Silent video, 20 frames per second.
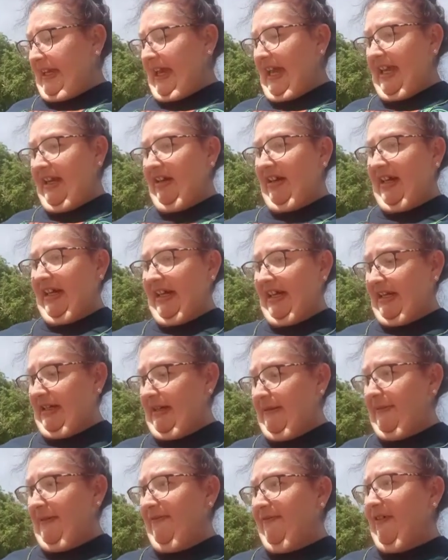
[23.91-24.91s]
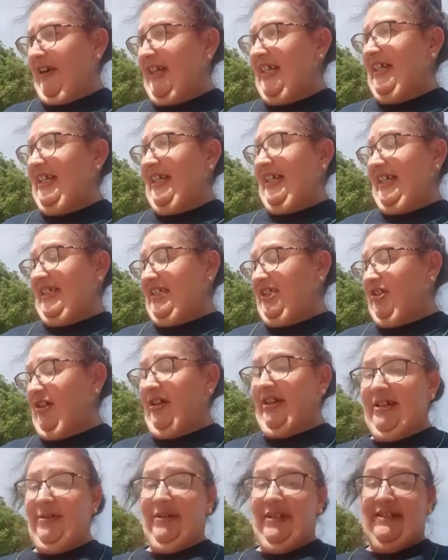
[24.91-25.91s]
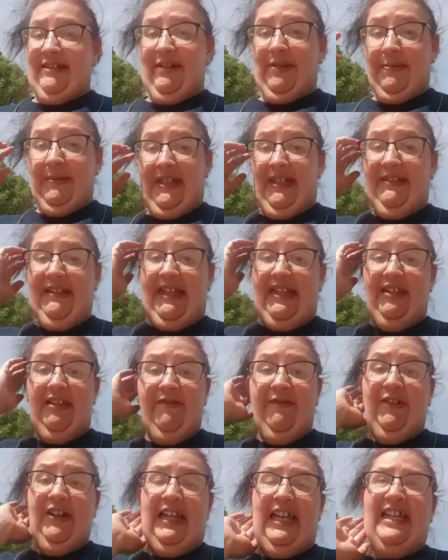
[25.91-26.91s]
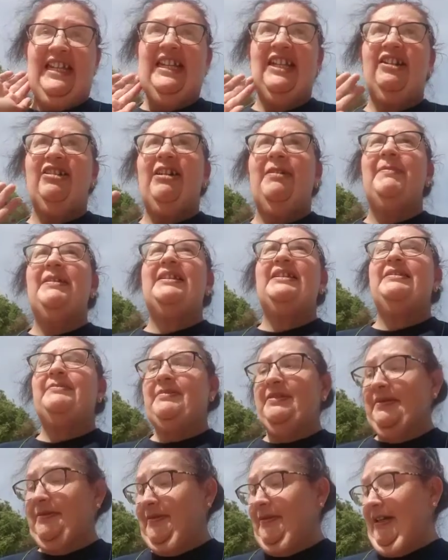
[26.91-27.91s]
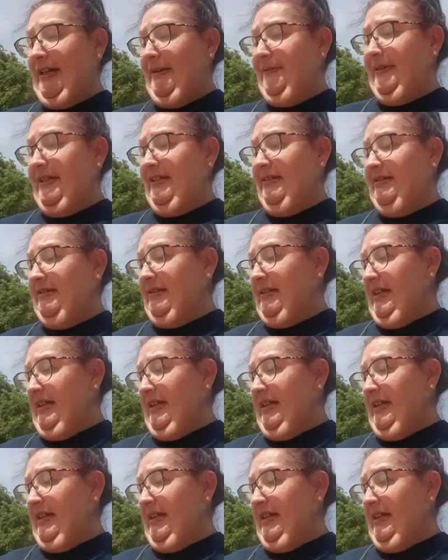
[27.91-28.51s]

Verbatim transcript: I got, before I get started, I want to tell everybody thank you for liking, commenting, subscribing.